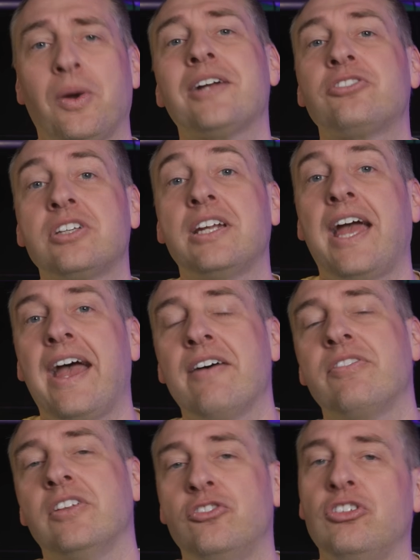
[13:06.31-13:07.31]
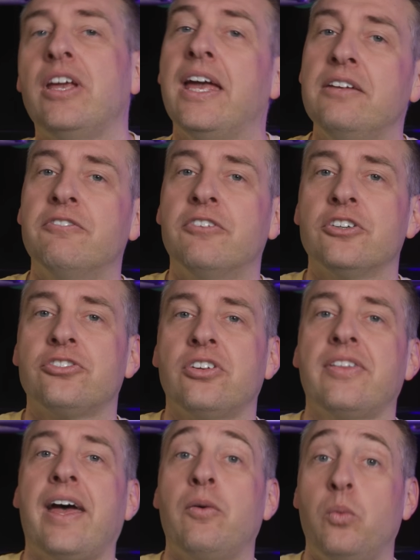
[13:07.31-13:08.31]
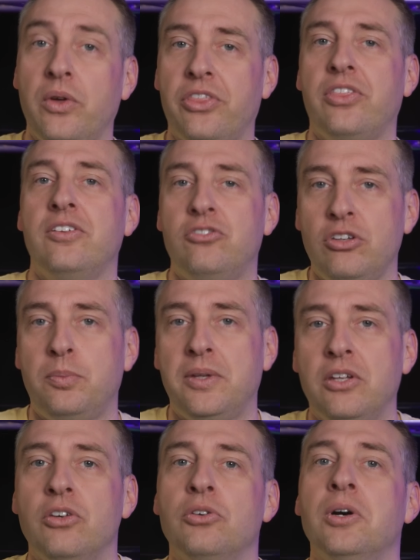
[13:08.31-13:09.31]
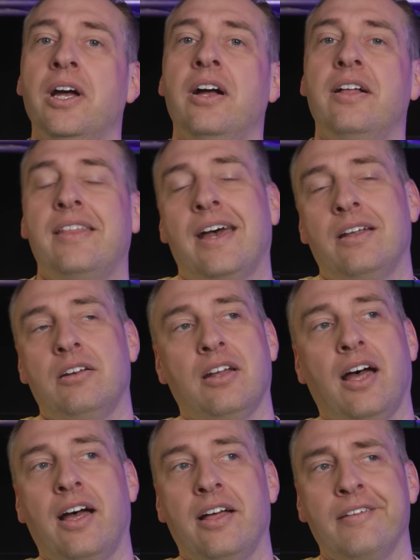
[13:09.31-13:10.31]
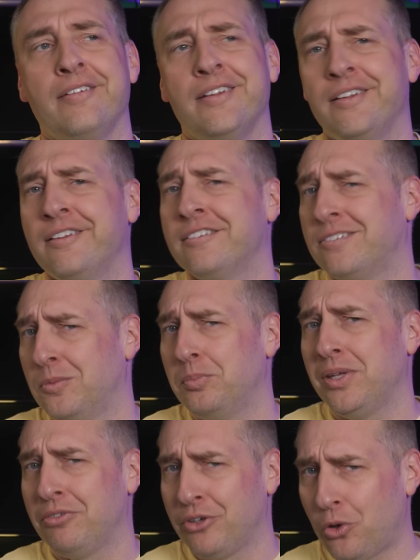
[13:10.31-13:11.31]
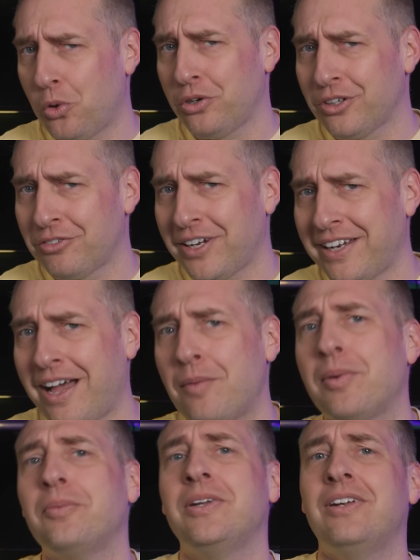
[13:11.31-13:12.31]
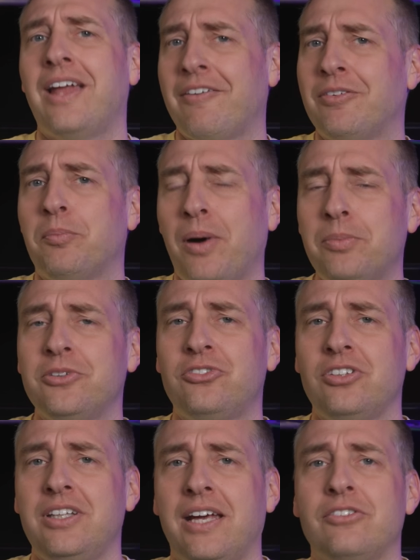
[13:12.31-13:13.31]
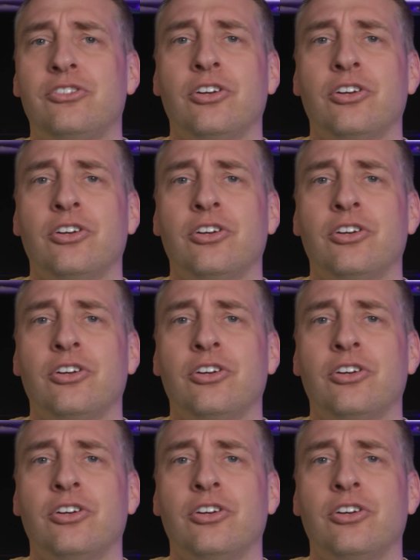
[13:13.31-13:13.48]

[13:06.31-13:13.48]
We're actually gonna have the G8 version of that with the GPU that uh, is being recorded right now, but we haven't published it yet.